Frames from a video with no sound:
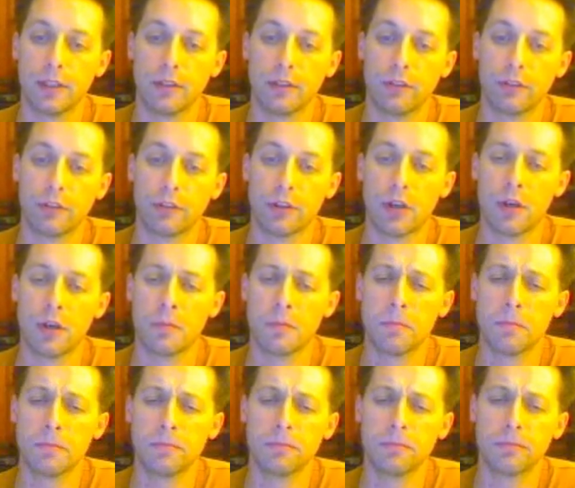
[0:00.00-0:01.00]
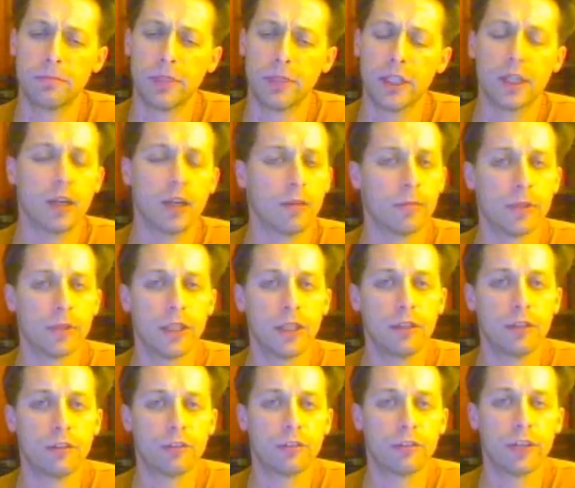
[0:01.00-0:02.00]
Some big
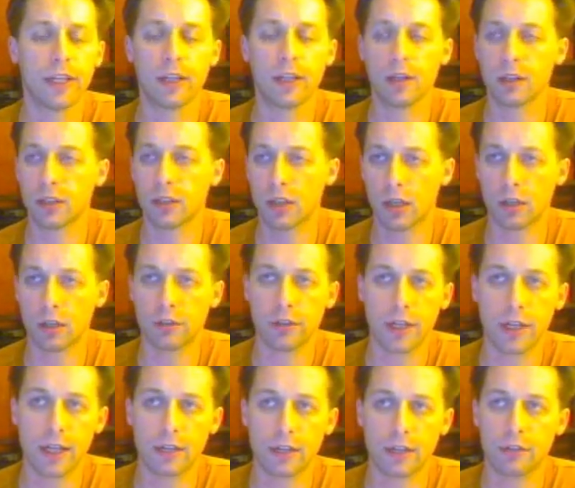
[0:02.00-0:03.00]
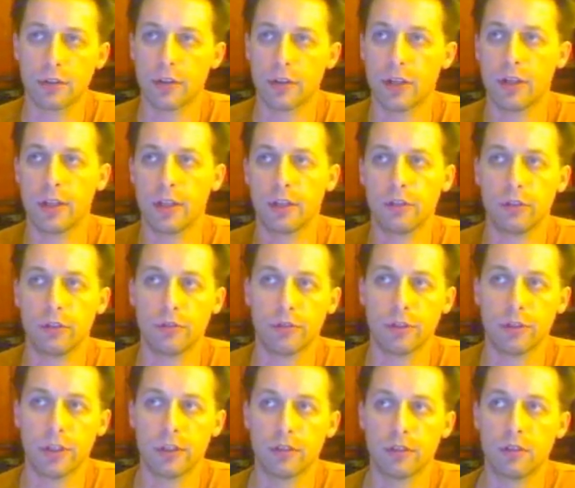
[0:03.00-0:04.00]
companies take on contracts and then they do
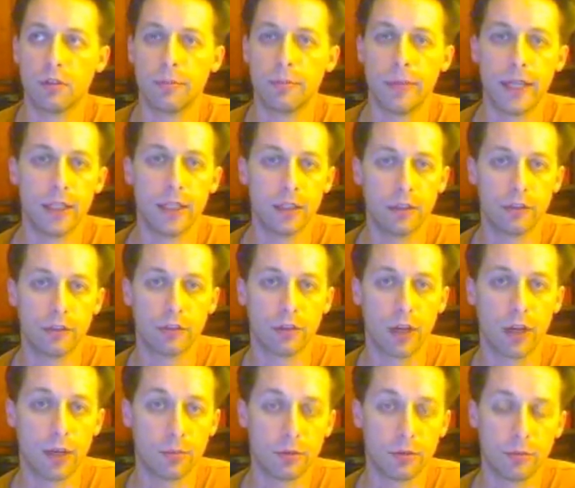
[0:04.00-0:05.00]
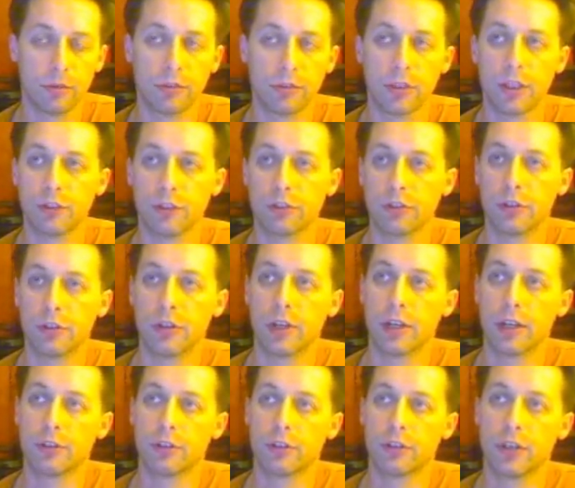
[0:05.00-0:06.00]
very little maintenance or optimization. They're
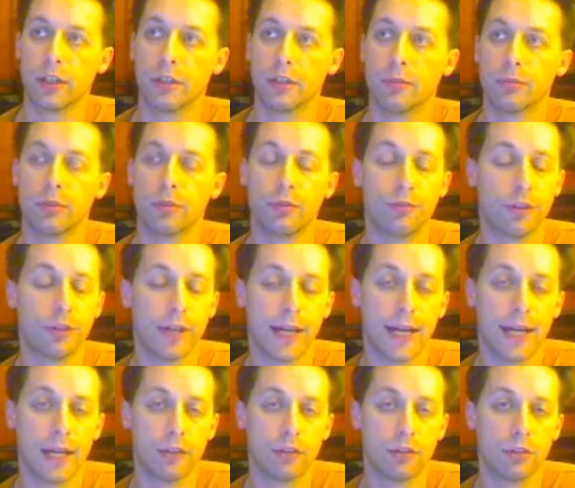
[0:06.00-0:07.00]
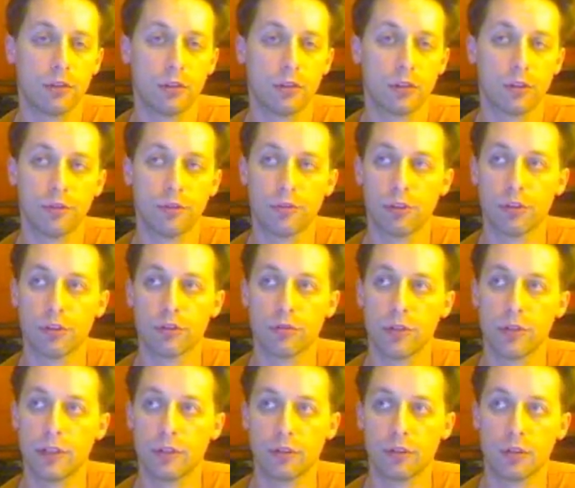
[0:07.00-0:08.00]
not trying to improve your ads or your conversion
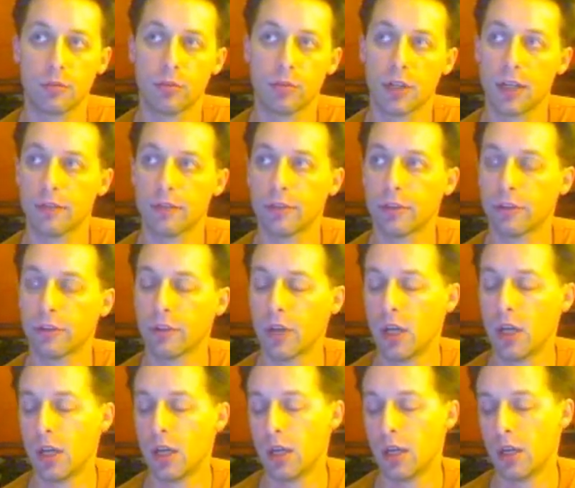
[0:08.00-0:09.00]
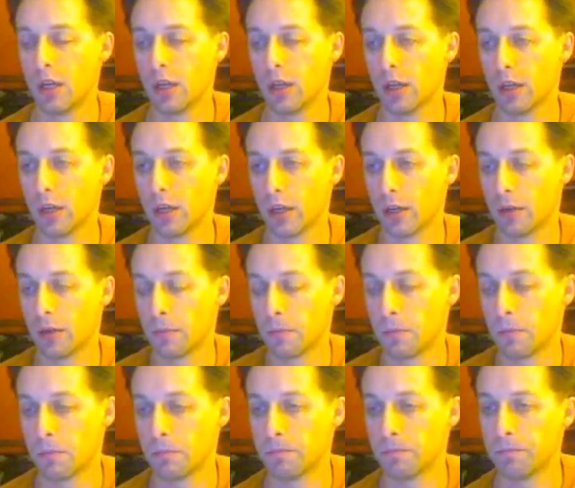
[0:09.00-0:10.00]
rates or your profits,
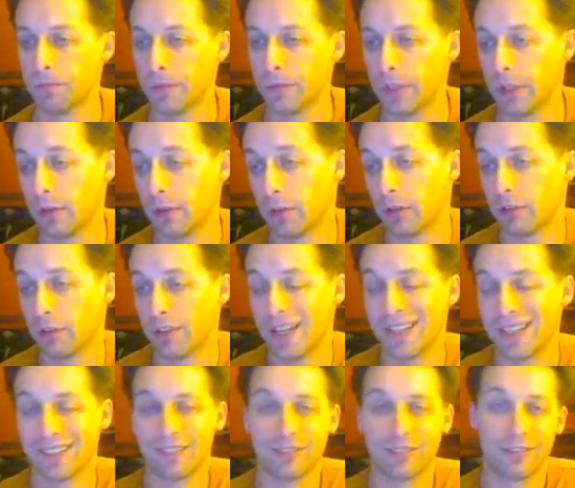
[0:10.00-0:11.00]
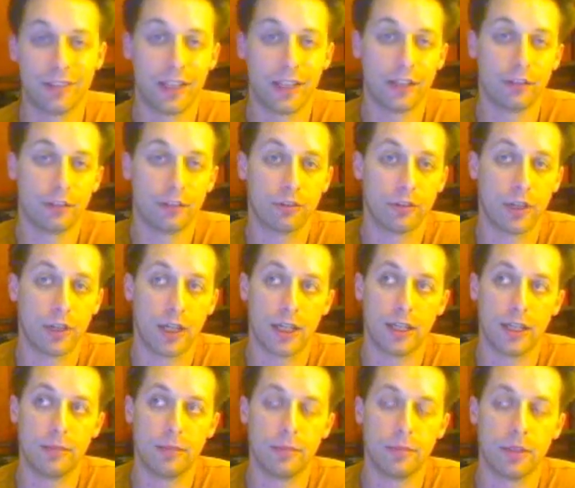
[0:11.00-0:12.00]
because that takes
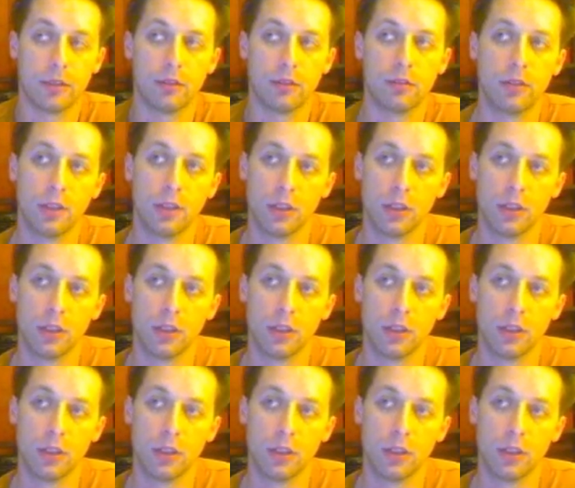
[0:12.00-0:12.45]
time, and